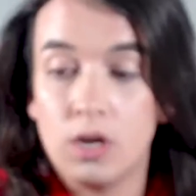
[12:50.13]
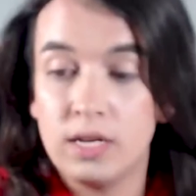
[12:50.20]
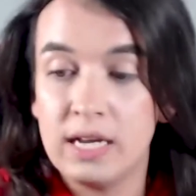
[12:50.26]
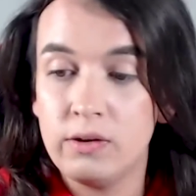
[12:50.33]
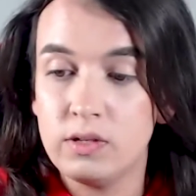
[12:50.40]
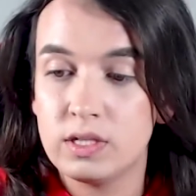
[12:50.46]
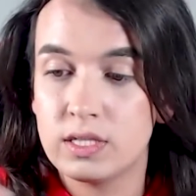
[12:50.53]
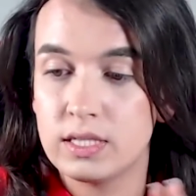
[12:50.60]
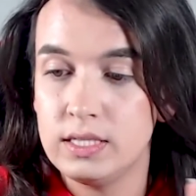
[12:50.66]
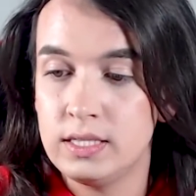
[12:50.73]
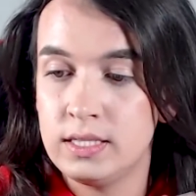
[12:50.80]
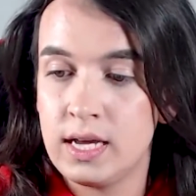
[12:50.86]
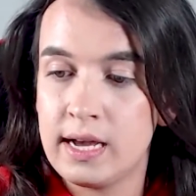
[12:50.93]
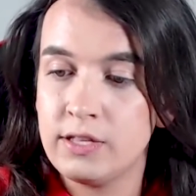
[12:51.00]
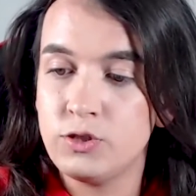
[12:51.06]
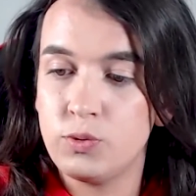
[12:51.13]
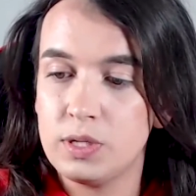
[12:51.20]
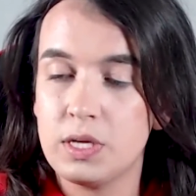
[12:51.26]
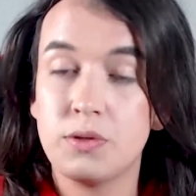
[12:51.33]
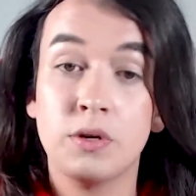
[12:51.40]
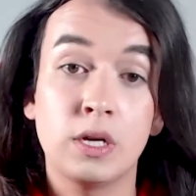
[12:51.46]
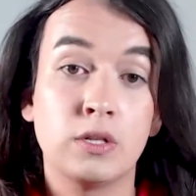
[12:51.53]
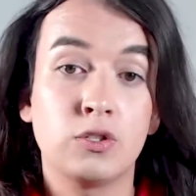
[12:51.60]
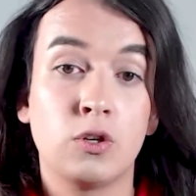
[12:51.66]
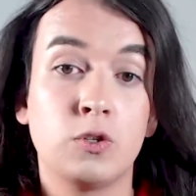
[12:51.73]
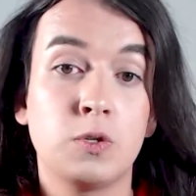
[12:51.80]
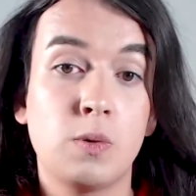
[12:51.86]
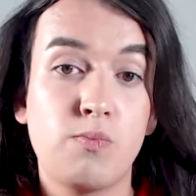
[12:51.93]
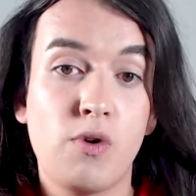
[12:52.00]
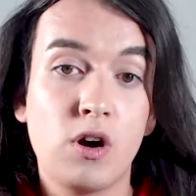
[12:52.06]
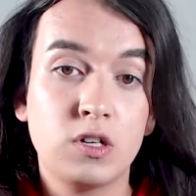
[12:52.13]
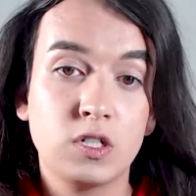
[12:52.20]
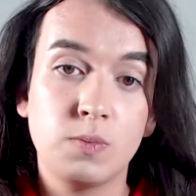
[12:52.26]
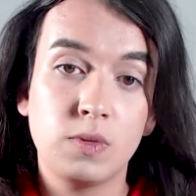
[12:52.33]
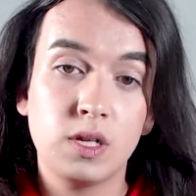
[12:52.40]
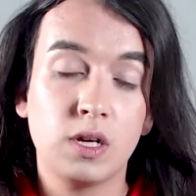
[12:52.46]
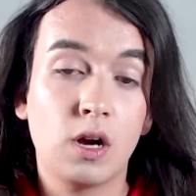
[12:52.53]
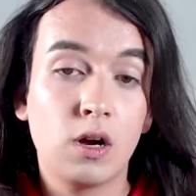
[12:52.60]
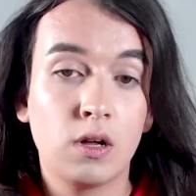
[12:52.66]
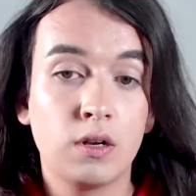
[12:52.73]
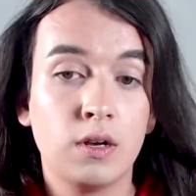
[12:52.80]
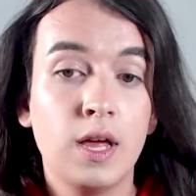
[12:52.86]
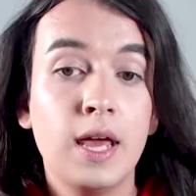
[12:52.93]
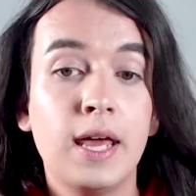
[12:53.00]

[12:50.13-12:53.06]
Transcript: Now it's 9:23, so it's approximately gone